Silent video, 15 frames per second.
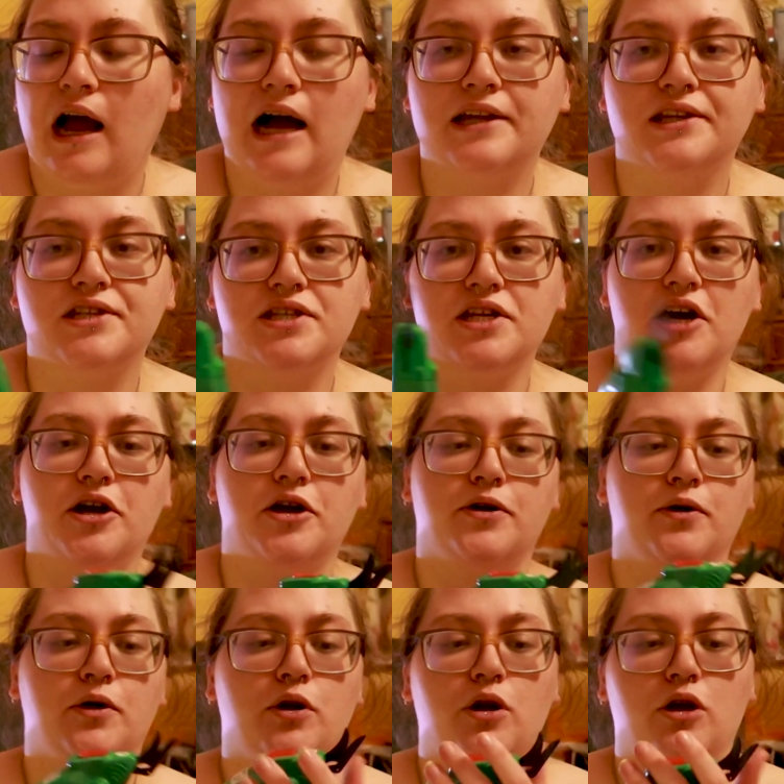And
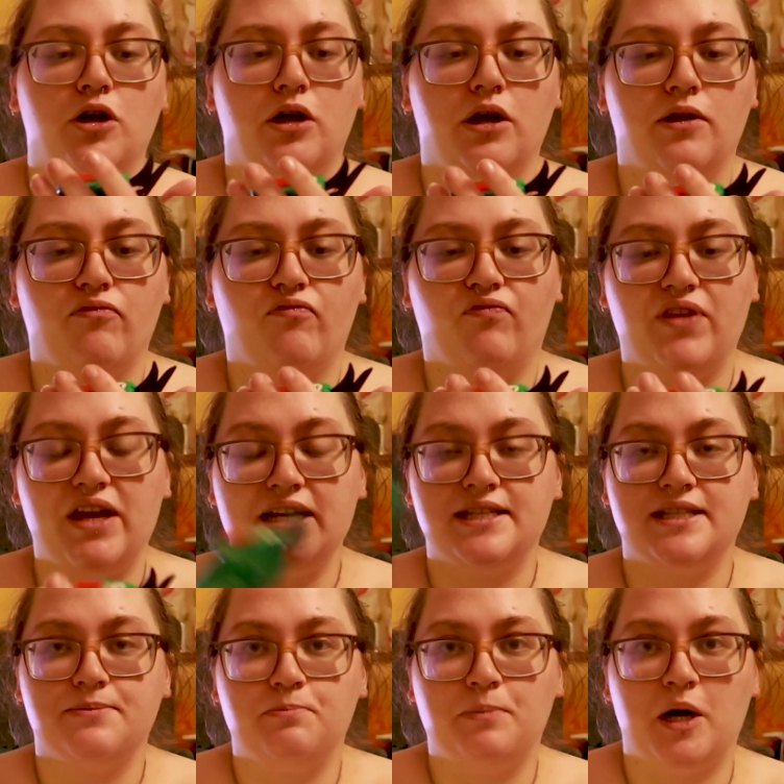so
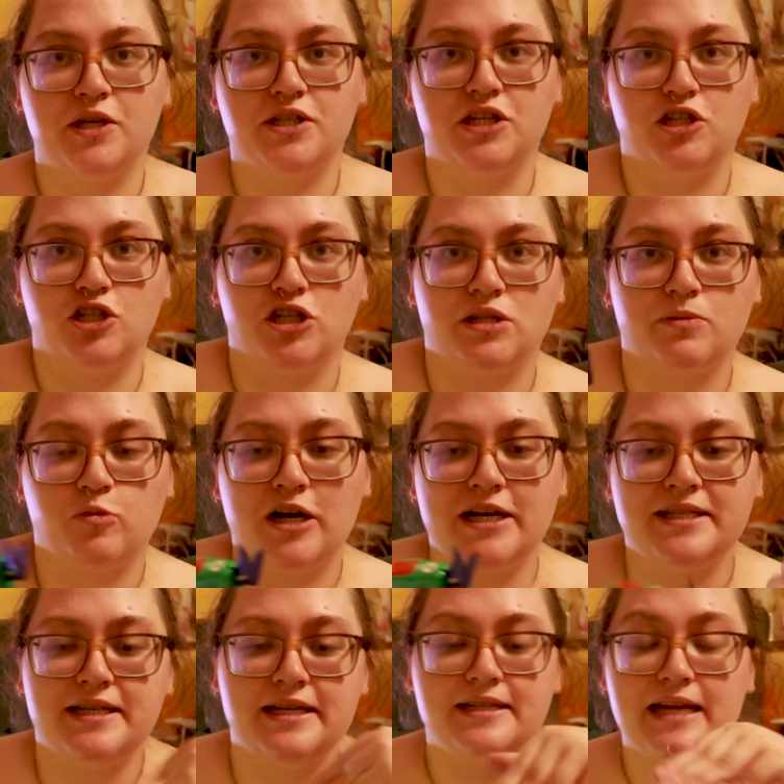this button just
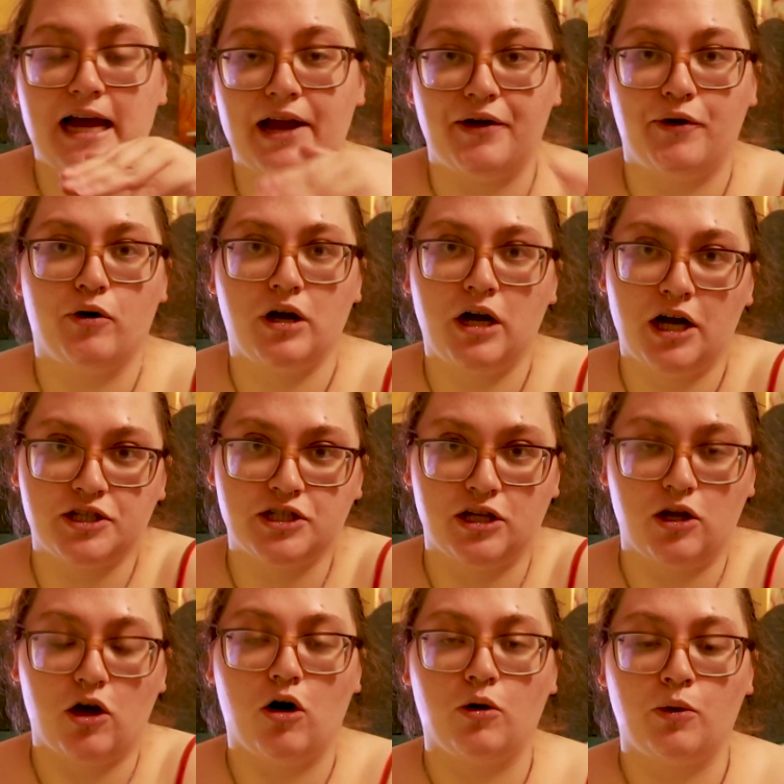presses and it will cut
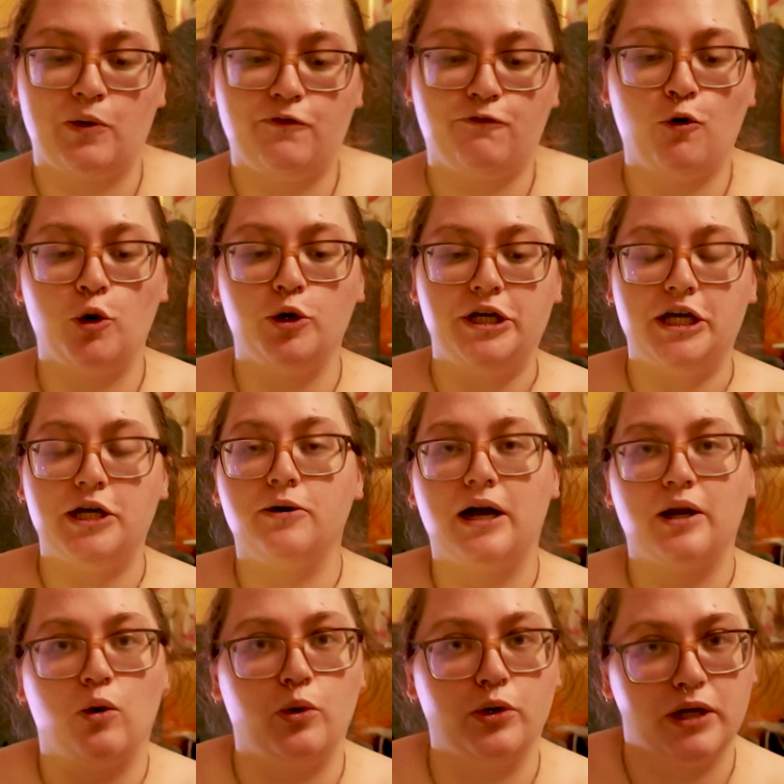along for you,
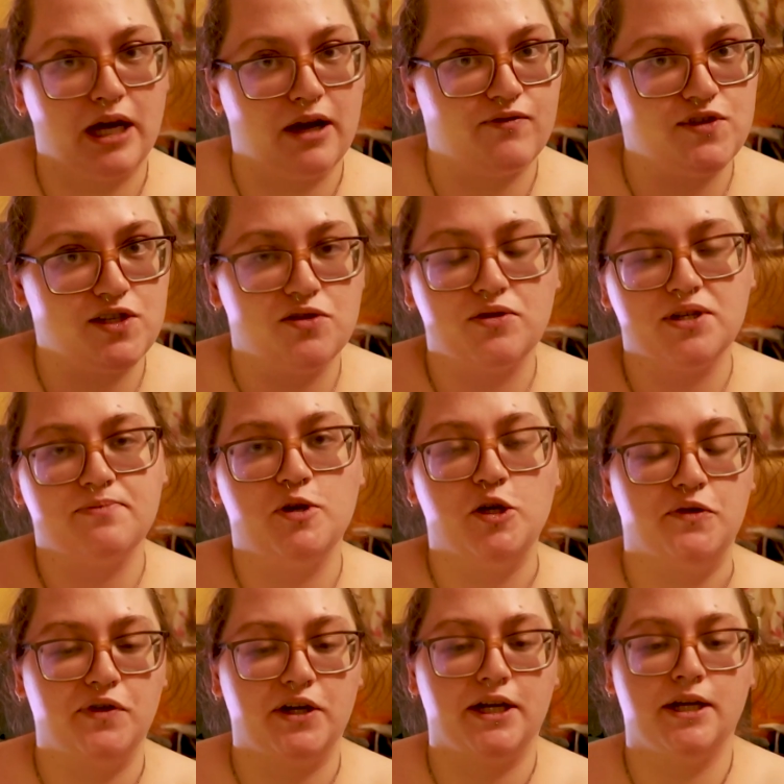and all you have to do is
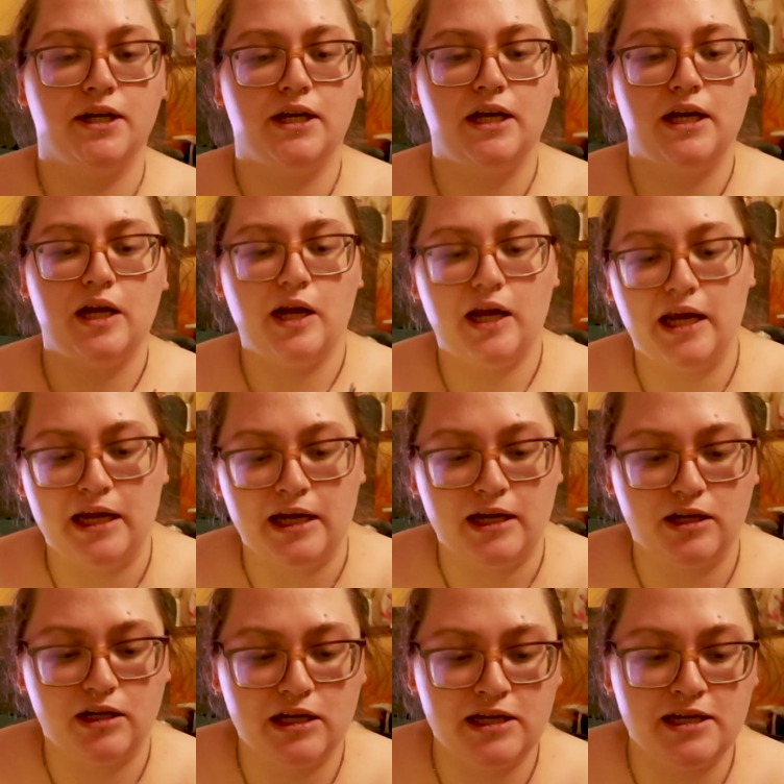move it.
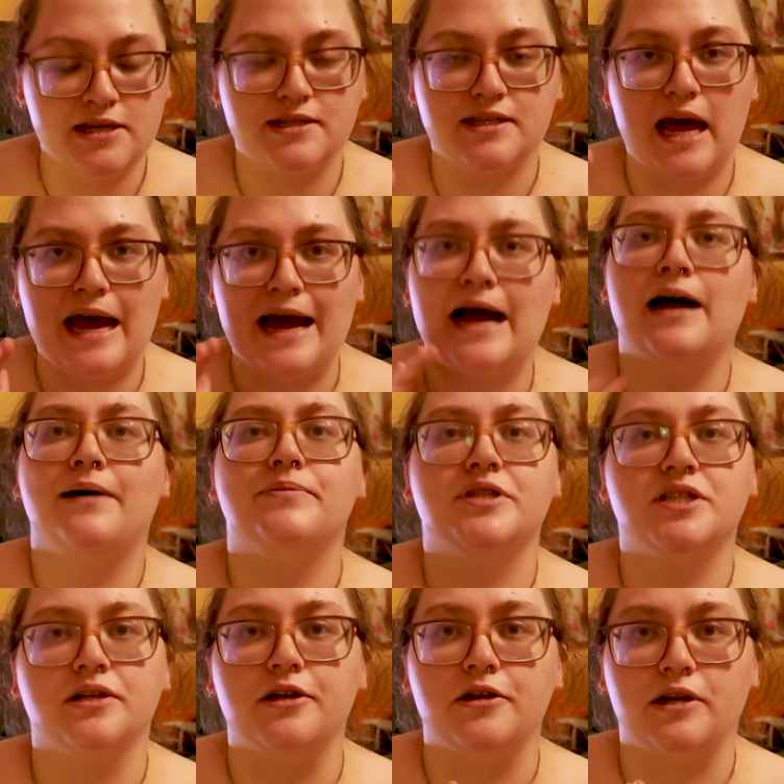It is
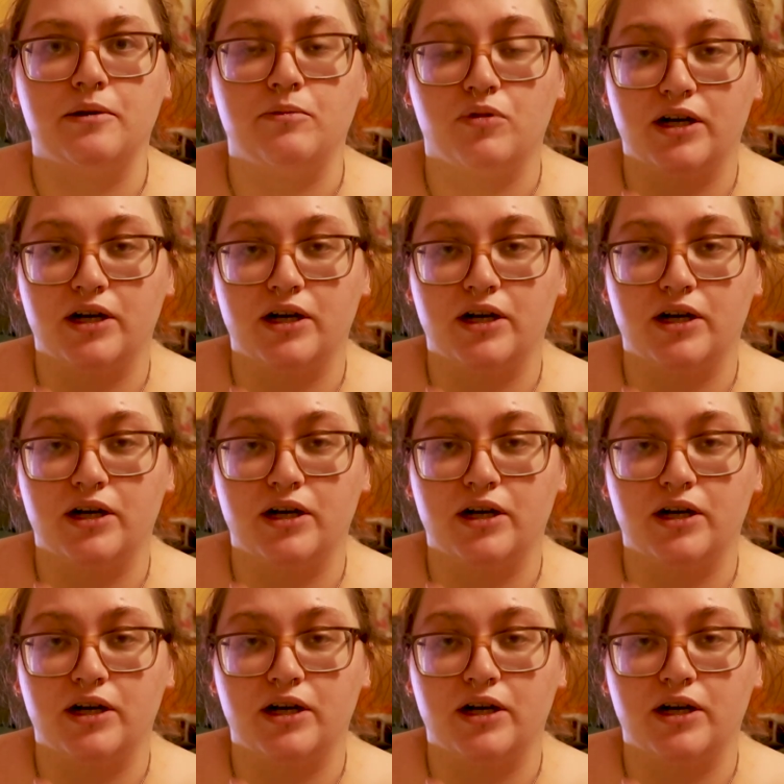absolutely